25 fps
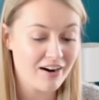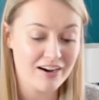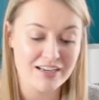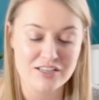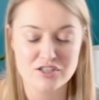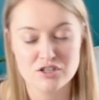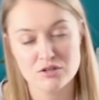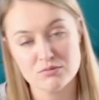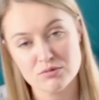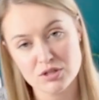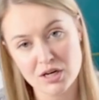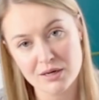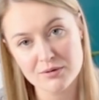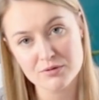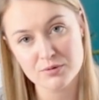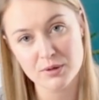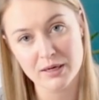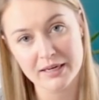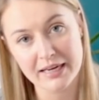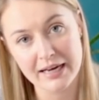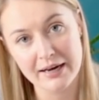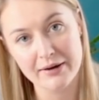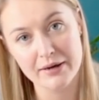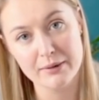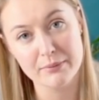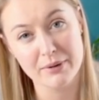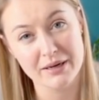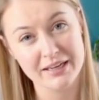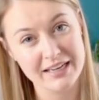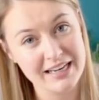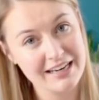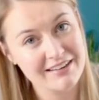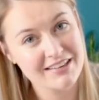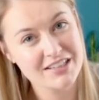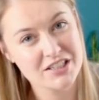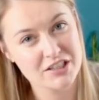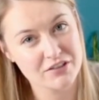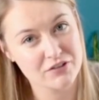I sometimes work out in my
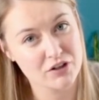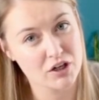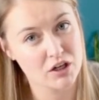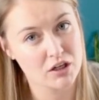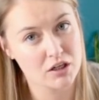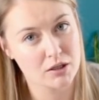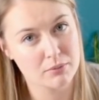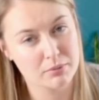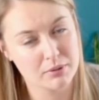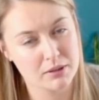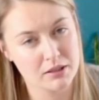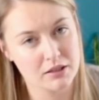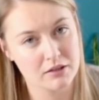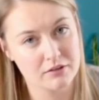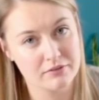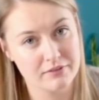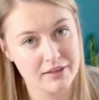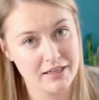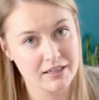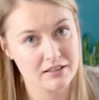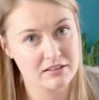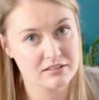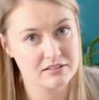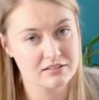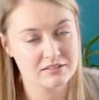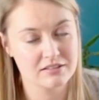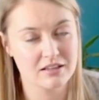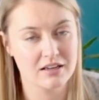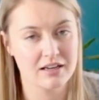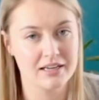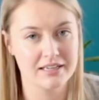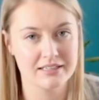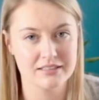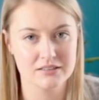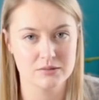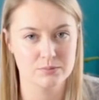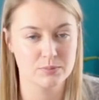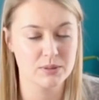garage. I've got a couple of
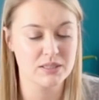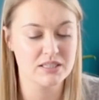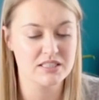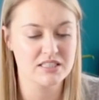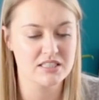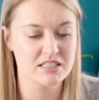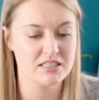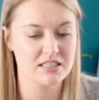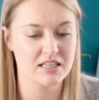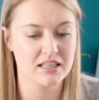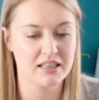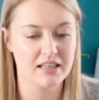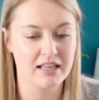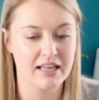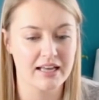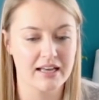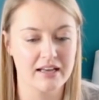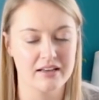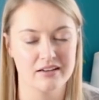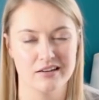exercise pieces in there,